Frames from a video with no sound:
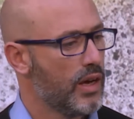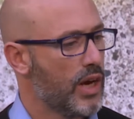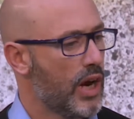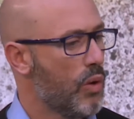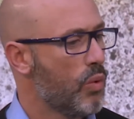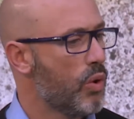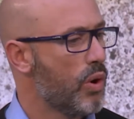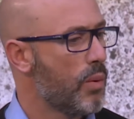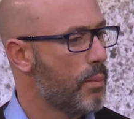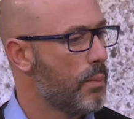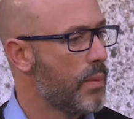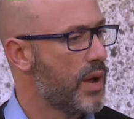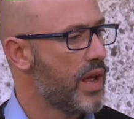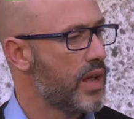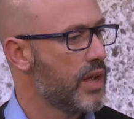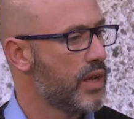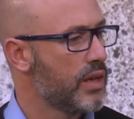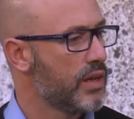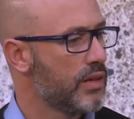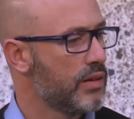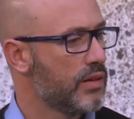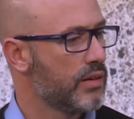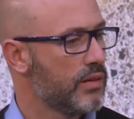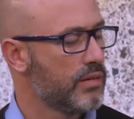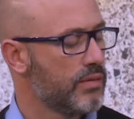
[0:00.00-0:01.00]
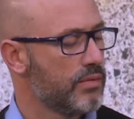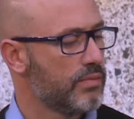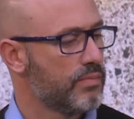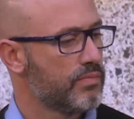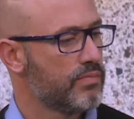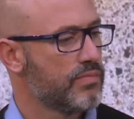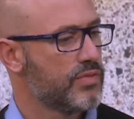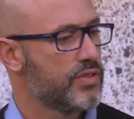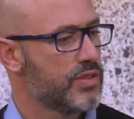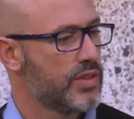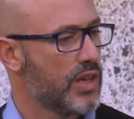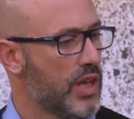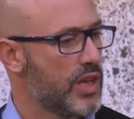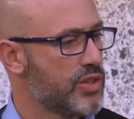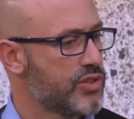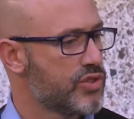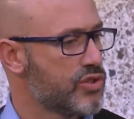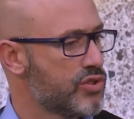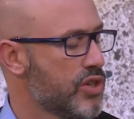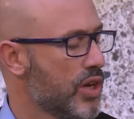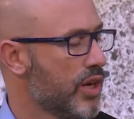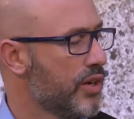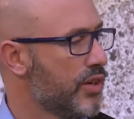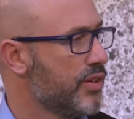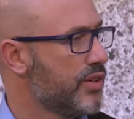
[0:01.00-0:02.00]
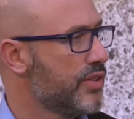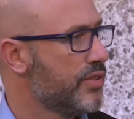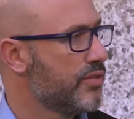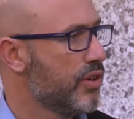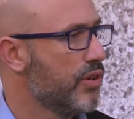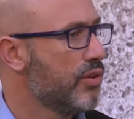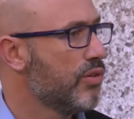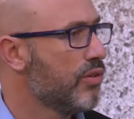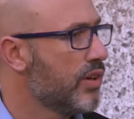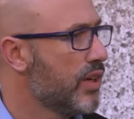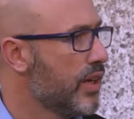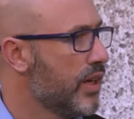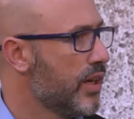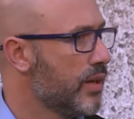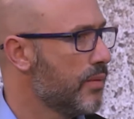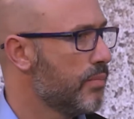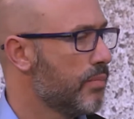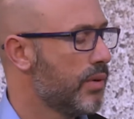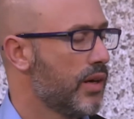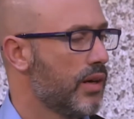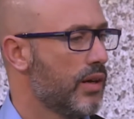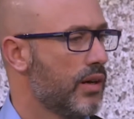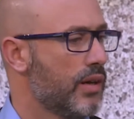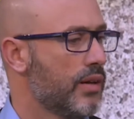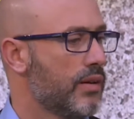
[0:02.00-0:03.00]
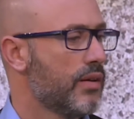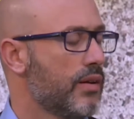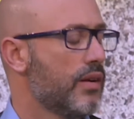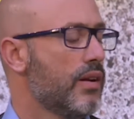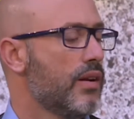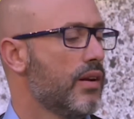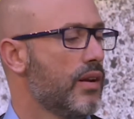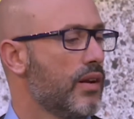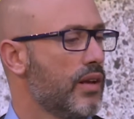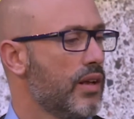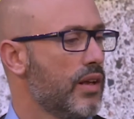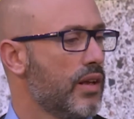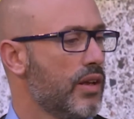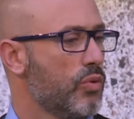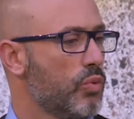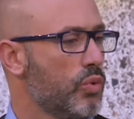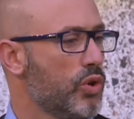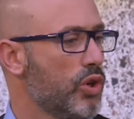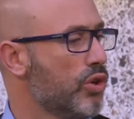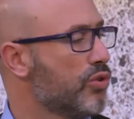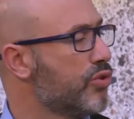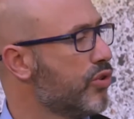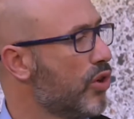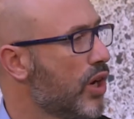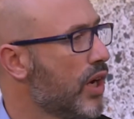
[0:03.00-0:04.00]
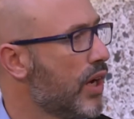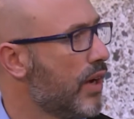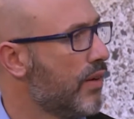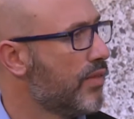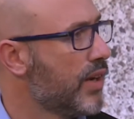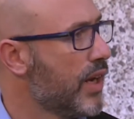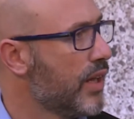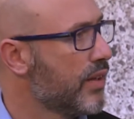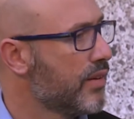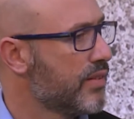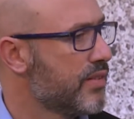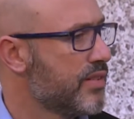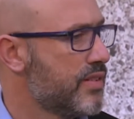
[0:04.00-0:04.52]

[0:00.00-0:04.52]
Our main sales channel is online, but we also have like